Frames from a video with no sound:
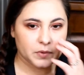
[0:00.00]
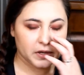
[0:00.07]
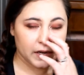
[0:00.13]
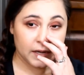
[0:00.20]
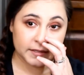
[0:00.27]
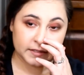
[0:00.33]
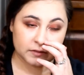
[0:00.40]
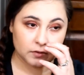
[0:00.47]
but
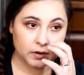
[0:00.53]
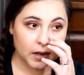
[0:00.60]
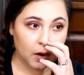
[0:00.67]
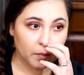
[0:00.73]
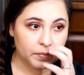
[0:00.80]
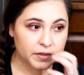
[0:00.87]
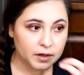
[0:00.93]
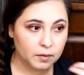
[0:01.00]
I still
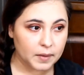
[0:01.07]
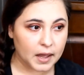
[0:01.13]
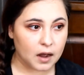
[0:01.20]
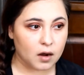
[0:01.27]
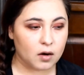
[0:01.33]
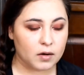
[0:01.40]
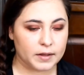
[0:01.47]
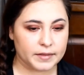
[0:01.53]
helped them
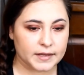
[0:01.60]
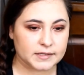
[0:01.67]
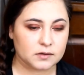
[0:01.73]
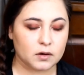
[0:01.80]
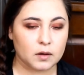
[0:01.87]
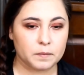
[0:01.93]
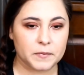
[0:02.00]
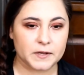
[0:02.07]
out, and they still
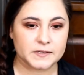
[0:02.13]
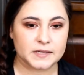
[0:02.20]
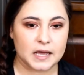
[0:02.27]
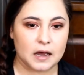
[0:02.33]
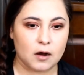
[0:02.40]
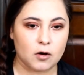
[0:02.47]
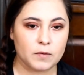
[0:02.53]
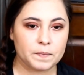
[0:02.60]
helped us
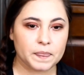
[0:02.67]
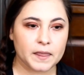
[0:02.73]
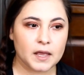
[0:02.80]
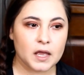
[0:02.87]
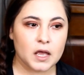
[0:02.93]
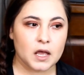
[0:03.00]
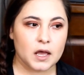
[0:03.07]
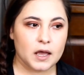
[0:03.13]
out.
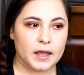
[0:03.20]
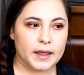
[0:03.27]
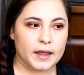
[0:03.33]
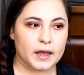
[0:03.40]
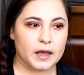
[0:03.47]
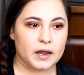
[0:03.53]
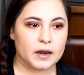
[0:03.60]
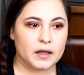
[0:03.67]

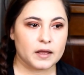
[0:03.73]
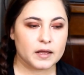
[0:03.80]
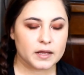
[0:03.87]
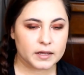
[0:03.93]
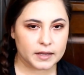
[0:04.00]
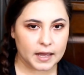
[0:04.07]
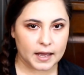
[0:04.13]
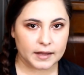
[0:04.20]
And,
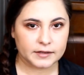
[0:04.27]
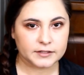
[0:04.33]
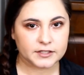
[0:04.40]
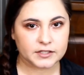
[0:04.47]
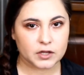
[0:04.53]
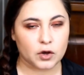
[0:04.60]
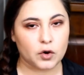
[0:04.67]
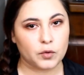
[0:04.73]
yeah,
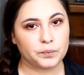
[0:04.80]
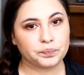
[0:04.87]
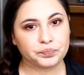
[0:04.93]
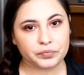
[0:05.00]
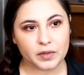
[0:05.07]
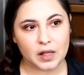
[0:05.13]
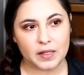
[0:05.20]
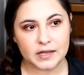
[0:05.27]
so
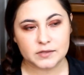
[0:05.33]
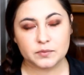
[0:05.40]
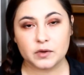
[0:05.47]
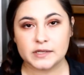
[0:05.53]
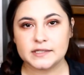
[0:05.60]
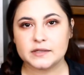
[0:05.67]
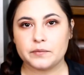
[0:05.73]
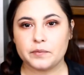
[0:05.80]
that's
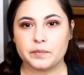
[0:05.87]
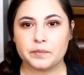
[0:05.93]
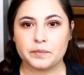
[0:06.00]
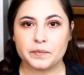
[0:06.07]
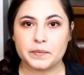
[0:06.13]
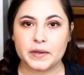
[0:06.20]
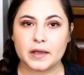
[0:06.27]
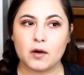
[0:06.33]
what's
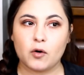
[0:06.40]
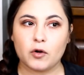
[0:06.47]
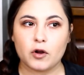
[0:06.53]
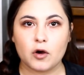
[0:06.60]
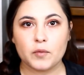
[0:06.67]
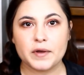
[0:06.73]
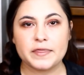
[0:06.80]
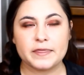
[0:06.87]
been going
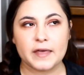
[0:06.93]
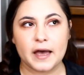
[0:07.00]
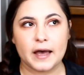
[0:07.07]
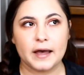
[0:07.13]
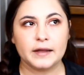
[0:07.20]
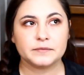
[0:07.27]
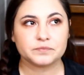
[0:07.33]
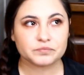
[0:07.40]
on with
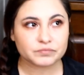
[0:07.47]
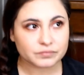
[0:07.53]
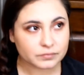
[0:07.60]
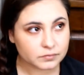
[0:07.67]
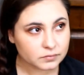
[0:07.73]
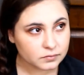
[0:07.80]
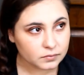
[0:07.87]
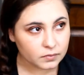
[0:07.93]
that.
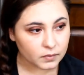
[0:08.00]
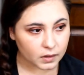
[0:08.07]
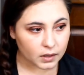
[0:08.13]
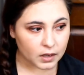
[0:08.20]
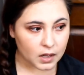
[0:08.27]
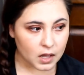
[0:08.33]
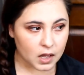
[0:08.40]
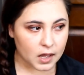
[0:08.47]

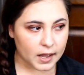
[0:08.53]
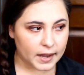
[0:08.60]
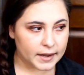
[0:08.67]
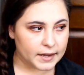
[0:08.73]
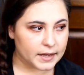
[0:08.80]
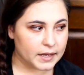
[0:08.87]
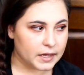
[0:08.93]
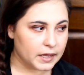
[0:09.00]

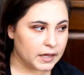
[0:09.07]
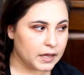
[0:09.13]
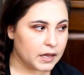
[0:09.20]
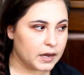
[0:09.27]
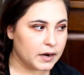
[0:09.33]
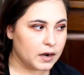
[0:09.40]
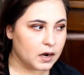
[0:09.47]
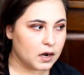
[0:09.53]

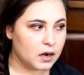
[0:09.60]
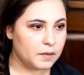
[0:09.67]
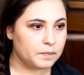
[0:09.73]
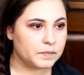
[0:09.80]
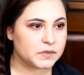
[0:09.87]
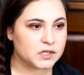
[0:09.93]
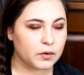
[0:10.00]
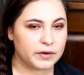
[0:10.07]

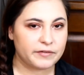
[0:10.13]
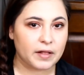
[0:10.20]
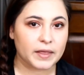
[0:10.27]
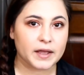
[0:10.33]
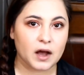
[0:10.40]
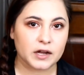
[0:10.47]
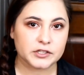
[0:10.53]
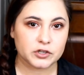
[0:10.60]
And so we finally
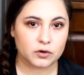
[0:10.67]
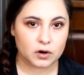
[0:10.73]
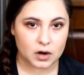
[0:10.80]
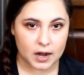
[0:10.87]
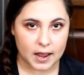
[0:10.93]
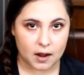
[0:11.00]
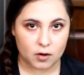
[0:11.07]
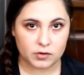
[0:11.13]
got to
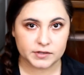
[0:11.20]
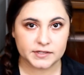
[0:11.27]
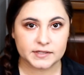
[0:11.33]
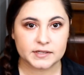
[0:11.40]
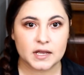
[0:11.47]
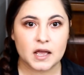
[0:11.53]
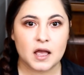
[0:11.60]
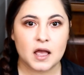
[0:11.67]
our house,